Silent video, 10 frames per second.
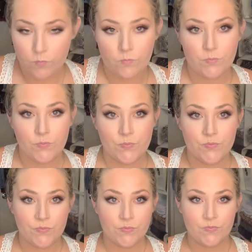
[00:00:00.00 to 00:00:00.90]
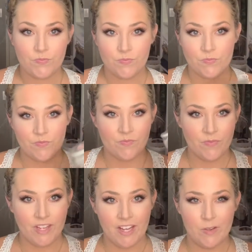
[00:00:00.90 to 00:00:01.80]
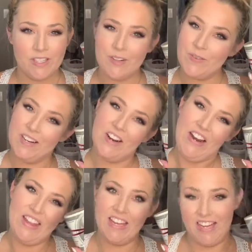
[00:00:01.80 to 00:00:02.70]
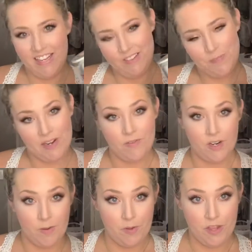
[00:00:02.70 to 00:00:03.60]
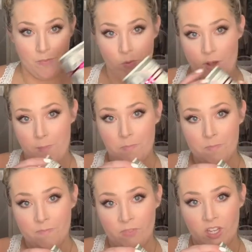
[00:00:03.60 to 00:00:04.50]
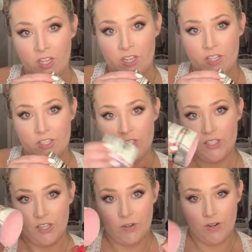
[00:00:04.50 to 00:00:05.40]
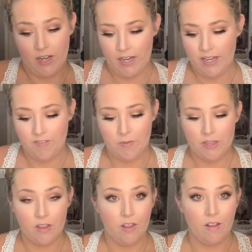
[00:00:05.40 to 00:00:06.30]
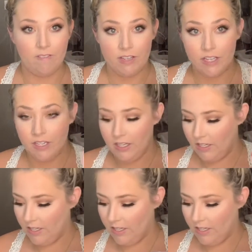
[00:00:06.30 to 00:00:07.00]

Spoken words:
I was like, where are they? But I forgot to put them away. So I have been loving